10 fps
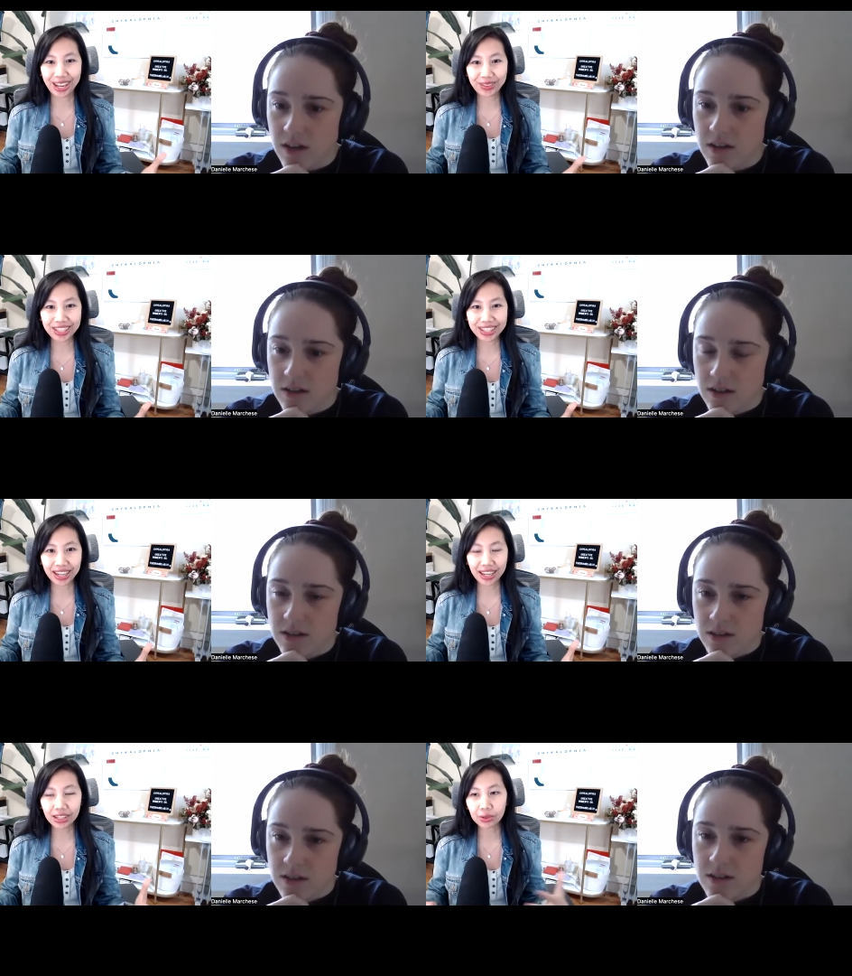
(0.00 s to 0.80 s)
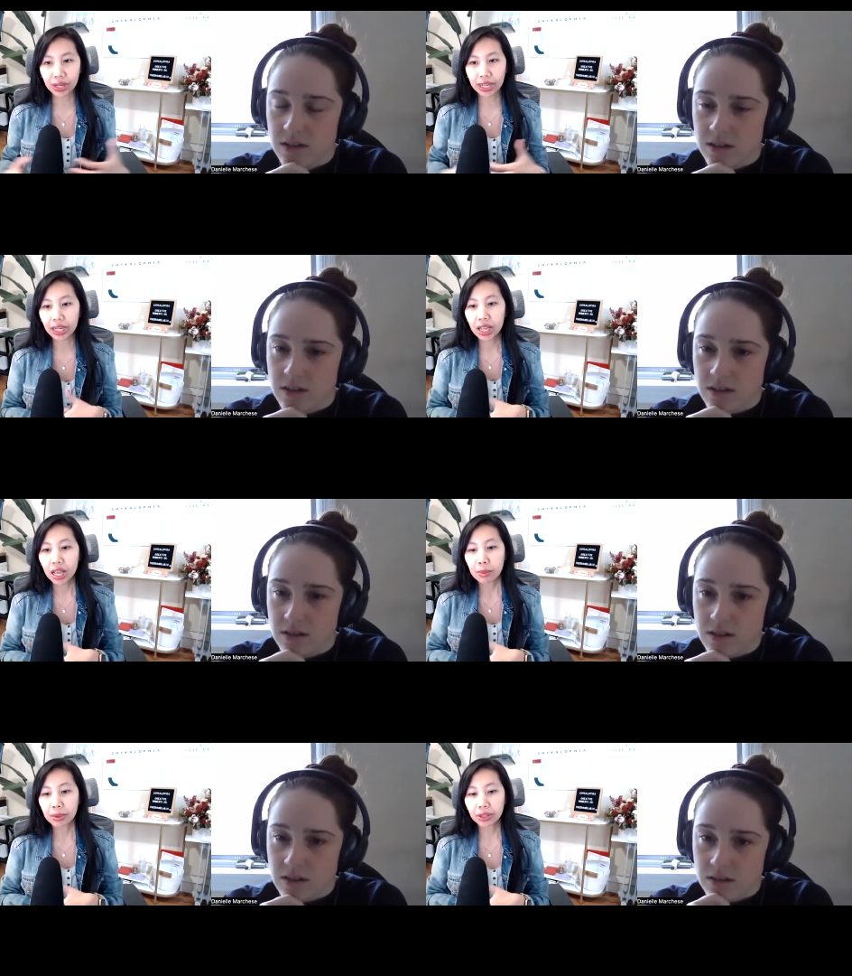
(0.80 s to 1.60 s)
Speaker 1: these days right
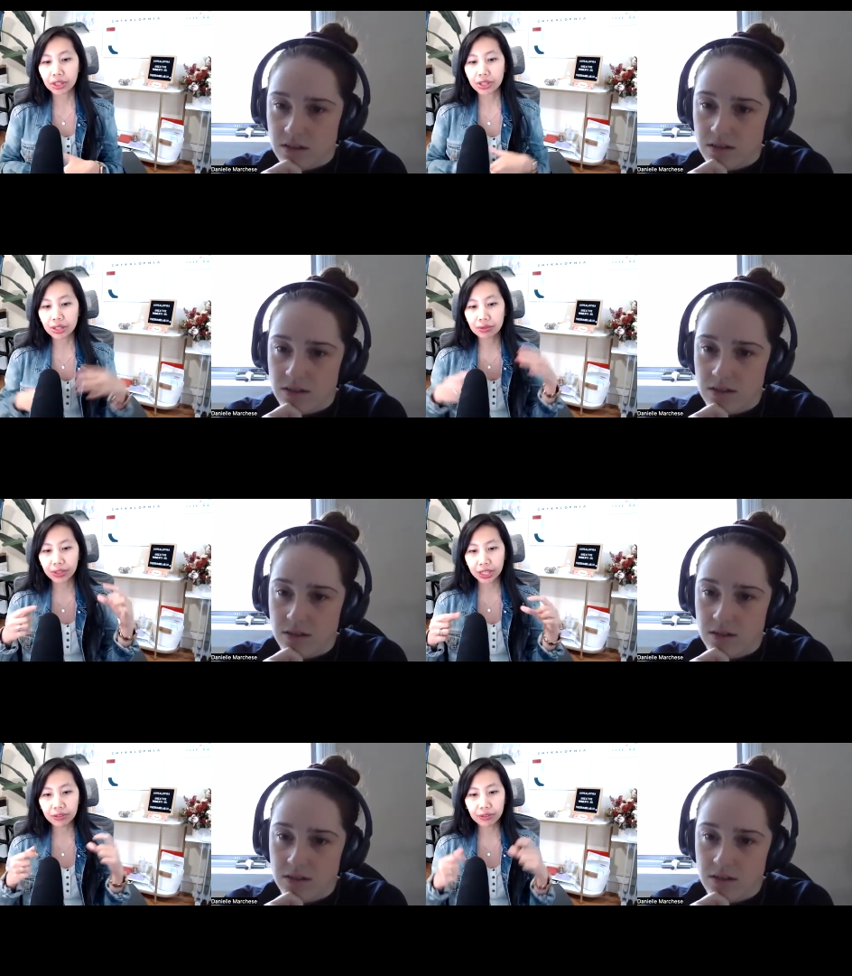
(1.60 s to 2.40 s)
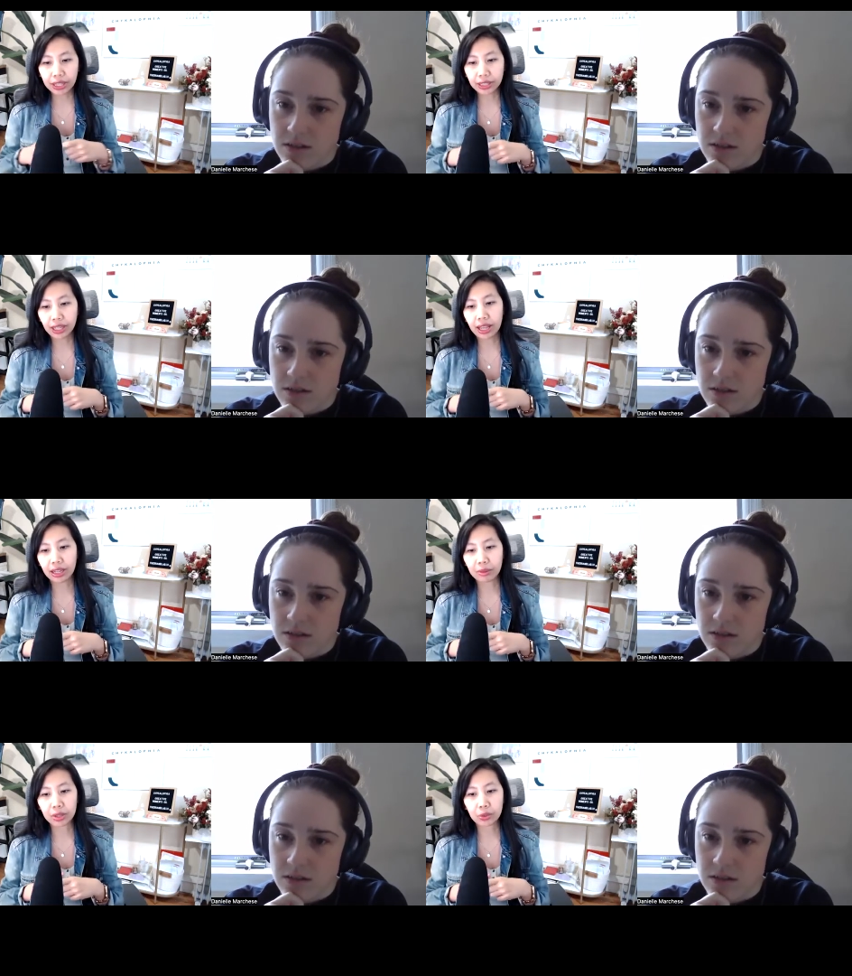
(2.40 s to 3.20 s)
but there's this very fine line
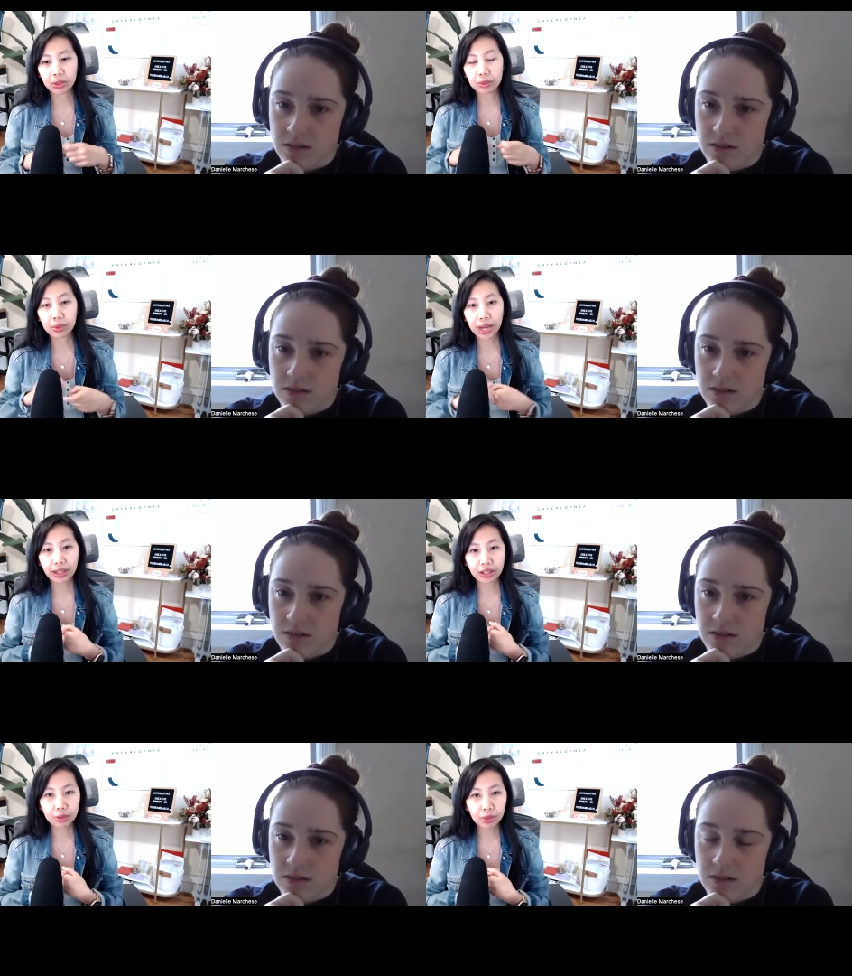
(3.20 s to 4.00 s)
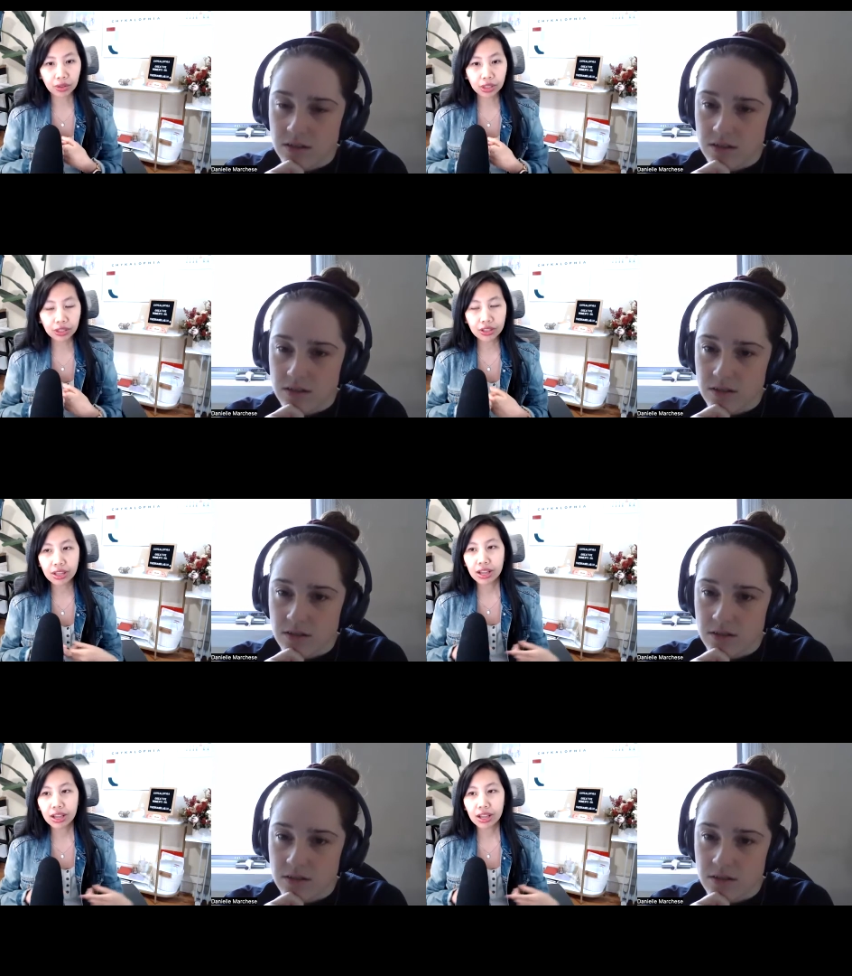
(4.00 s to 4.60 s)
between brand experience